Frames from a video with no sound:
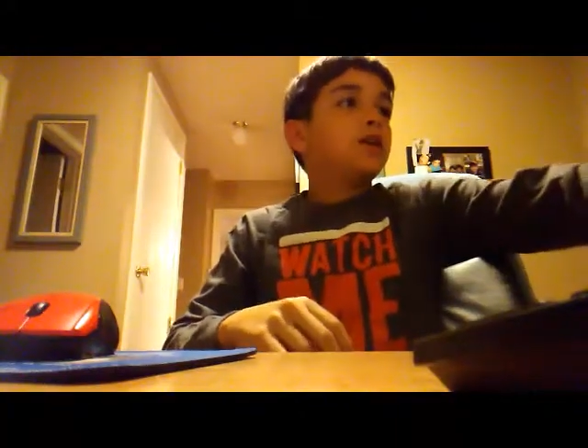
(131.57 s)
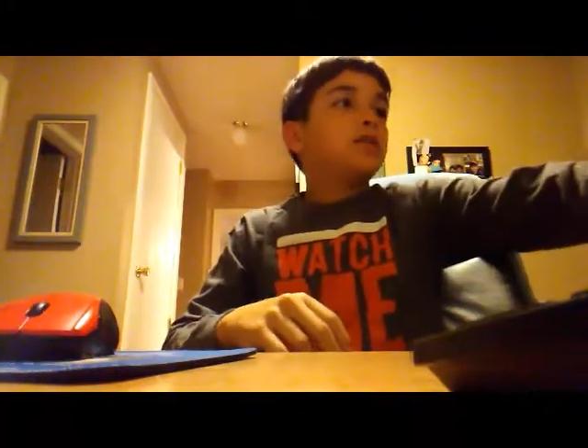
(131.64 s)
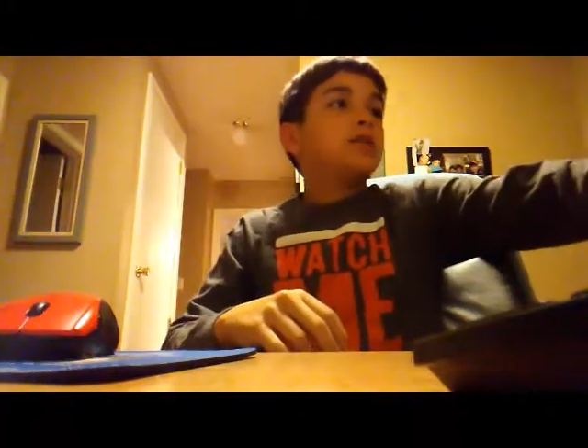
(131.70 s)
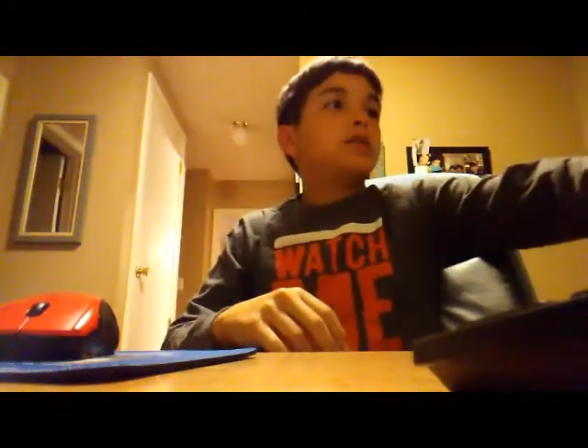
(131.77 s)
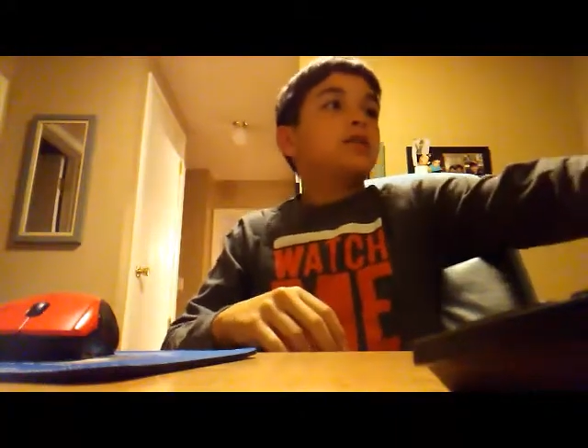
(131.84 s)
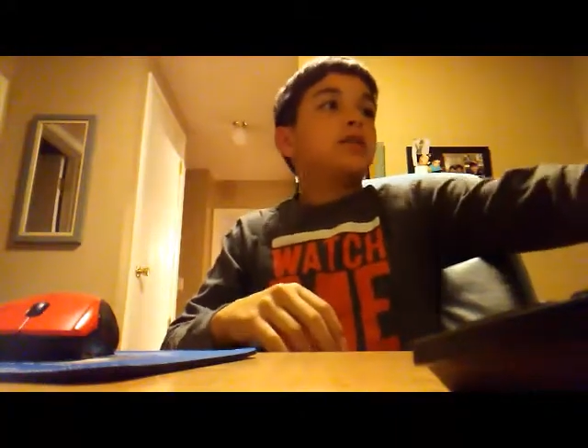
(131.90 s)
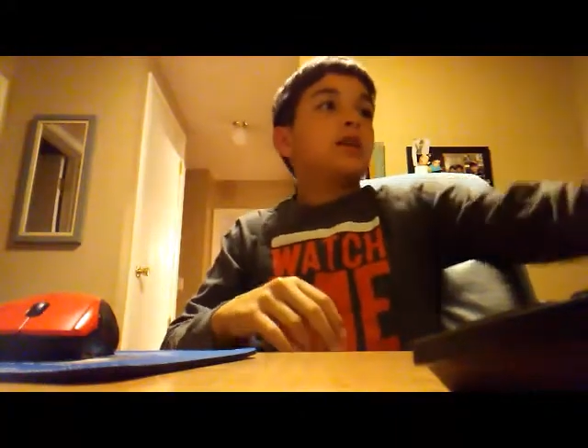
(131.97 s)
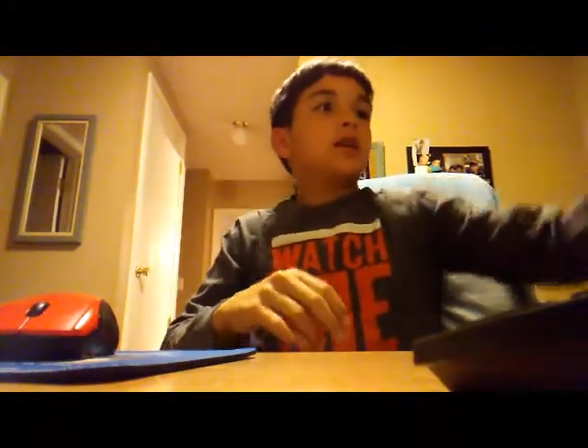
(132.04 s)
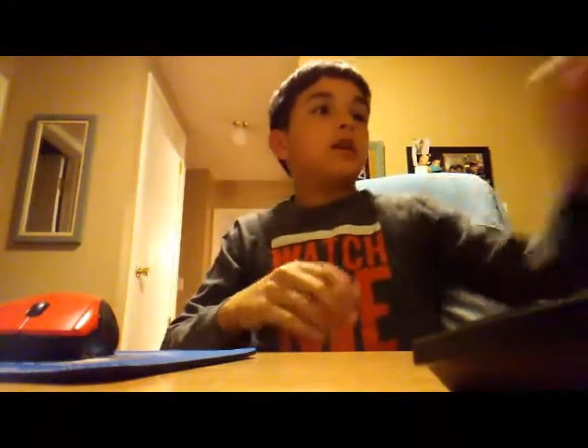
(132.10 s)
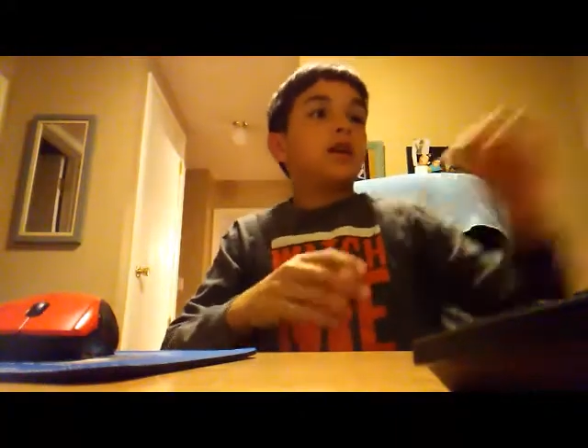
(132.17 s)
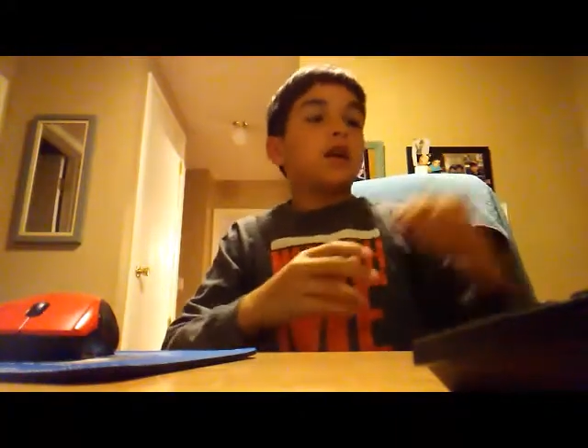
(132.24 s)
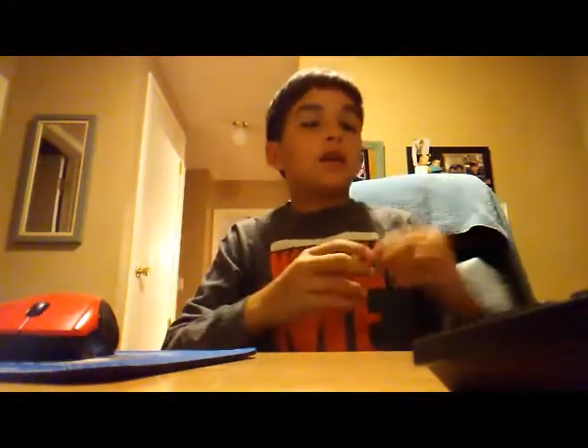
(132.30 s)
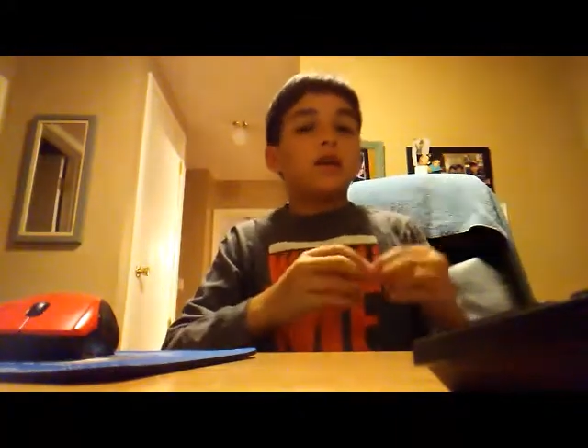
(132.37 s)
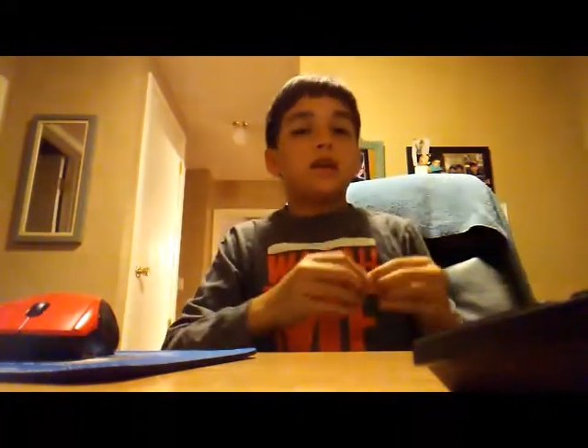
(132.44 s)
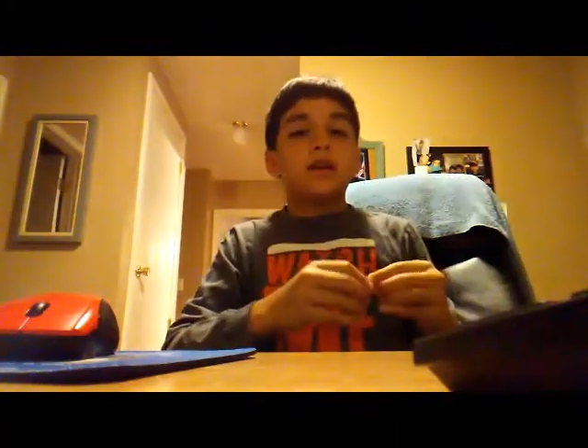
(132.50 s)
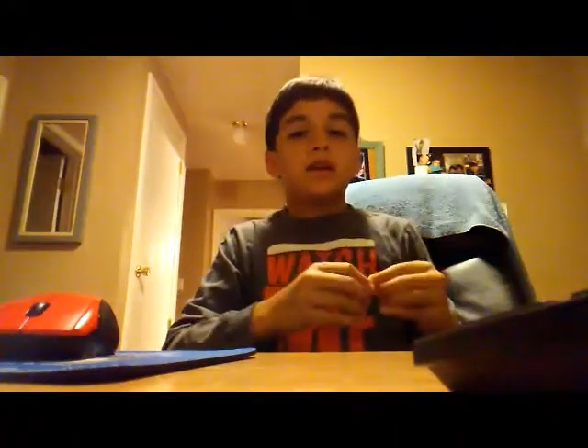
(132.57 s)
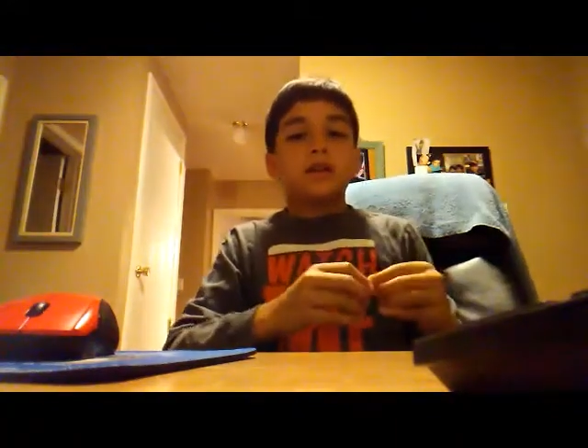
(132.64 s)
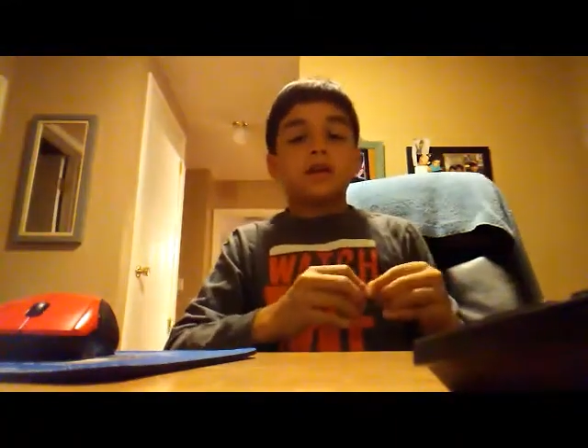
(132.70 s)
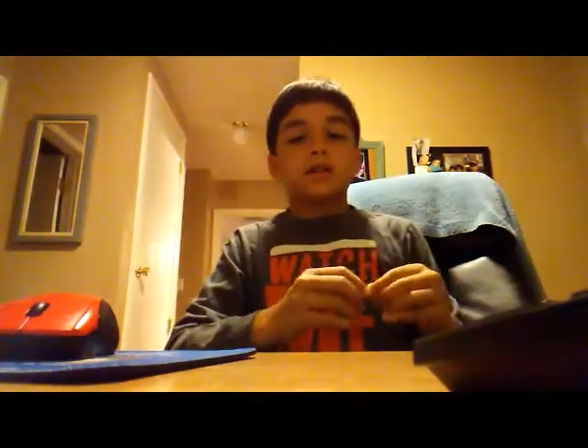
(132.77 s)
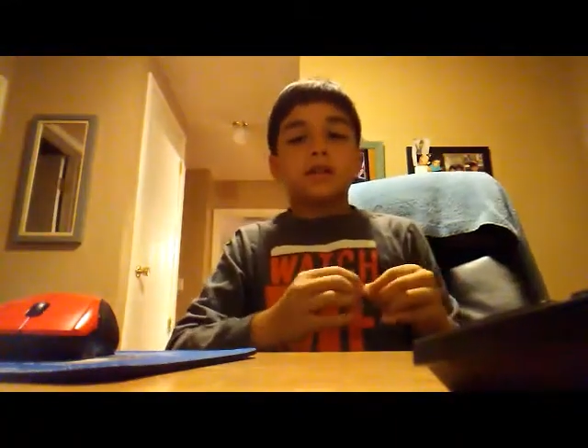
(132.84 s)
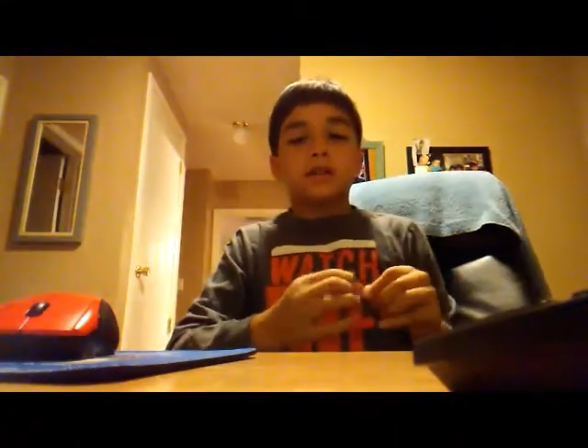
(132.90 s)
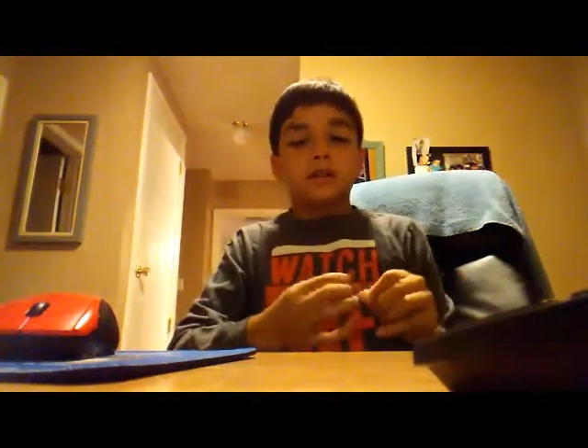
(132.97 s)
yeah you already know you
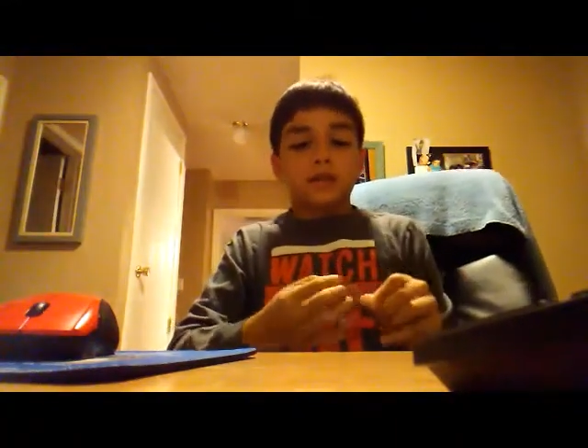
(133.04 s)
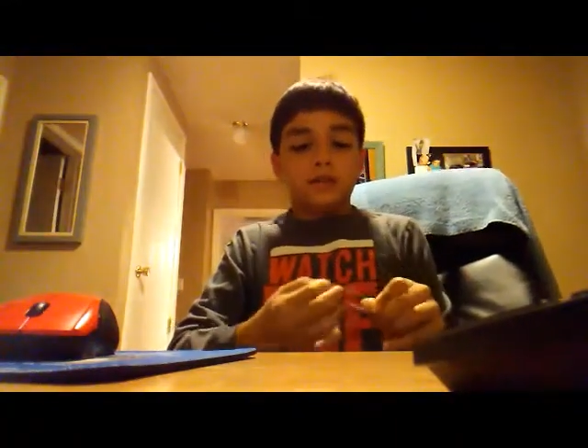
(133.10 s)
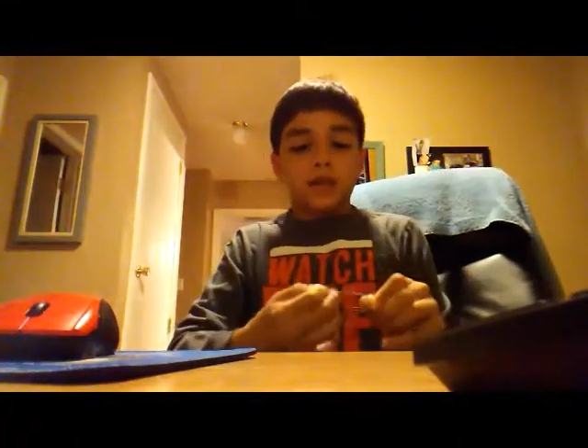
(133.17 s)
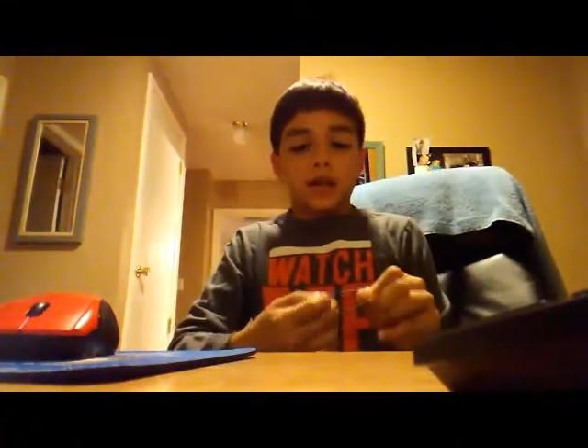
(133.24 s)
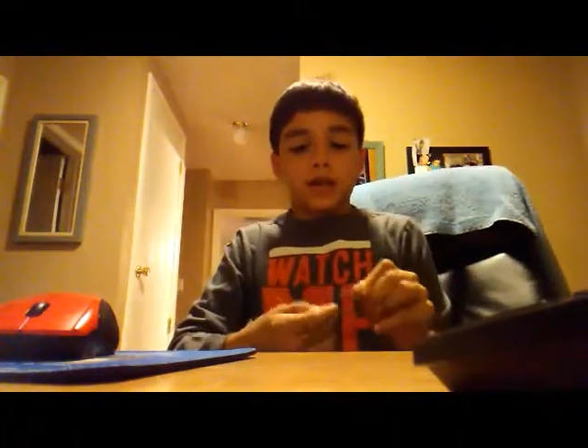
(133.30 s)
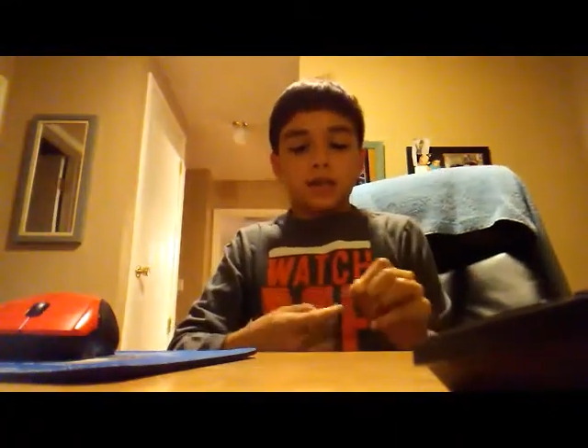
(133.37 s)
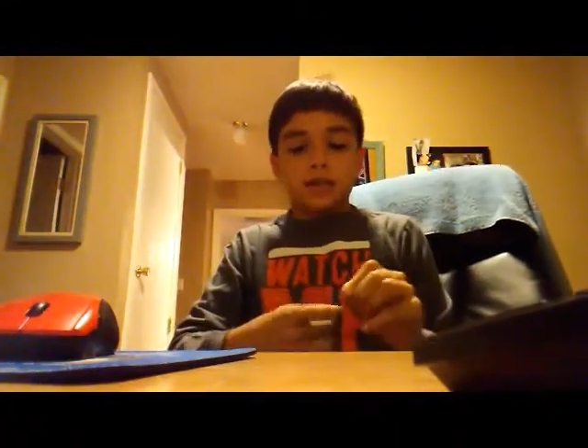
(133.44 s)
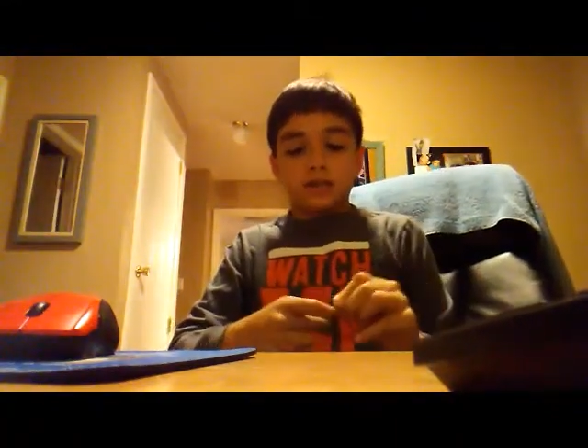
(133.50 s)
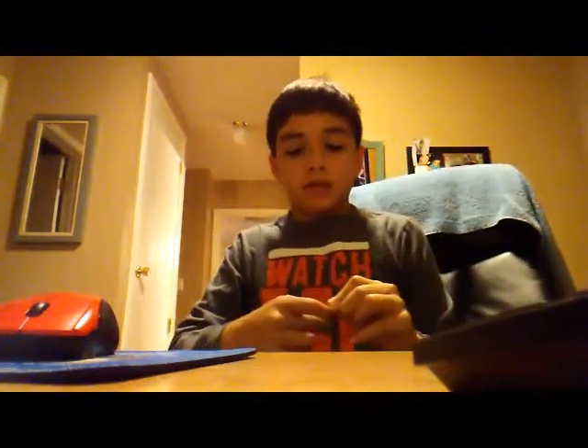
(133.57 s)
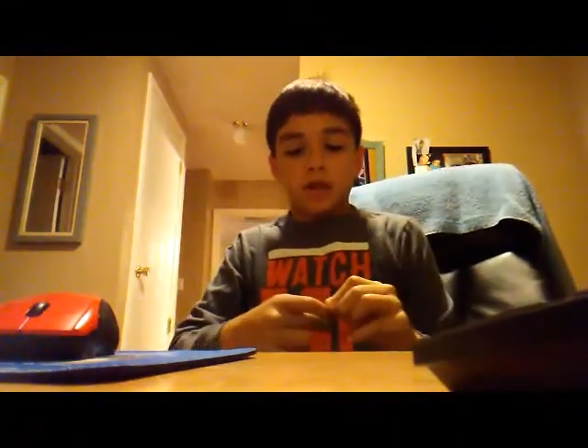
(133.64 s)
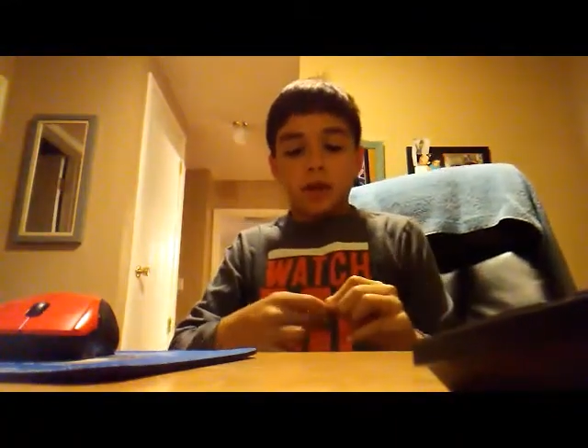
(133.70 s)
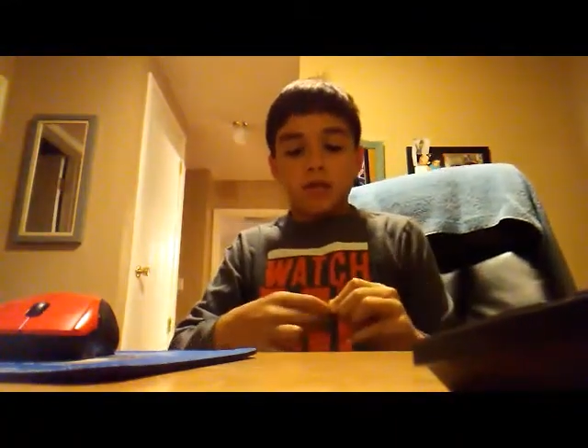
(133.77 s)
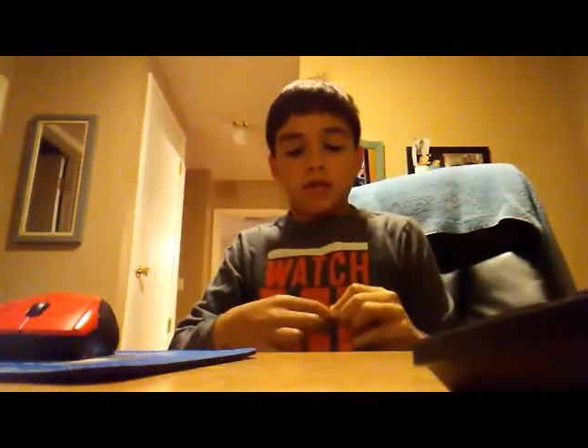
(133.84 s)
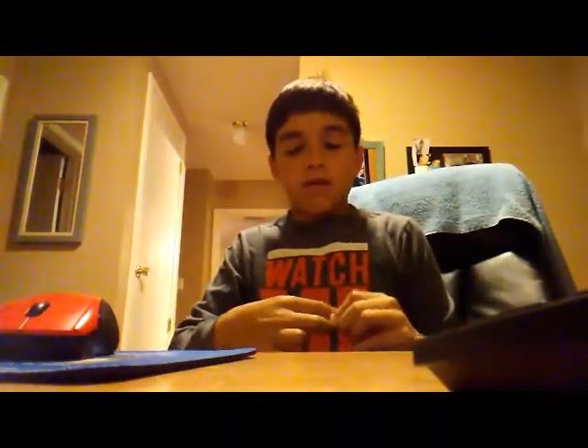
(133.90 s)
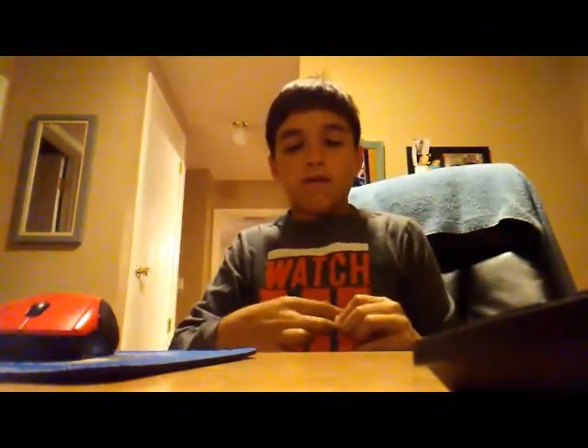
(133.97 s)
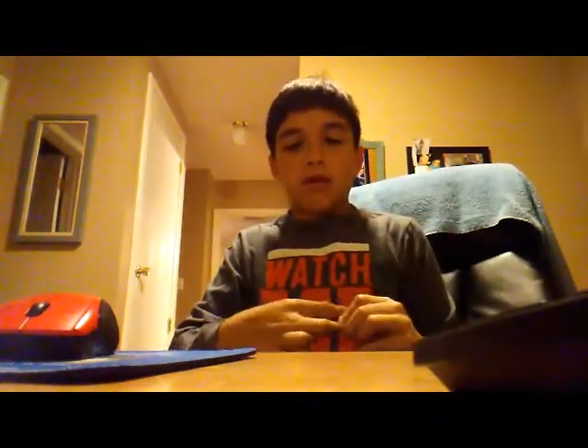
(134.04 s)
have to just like subscribe my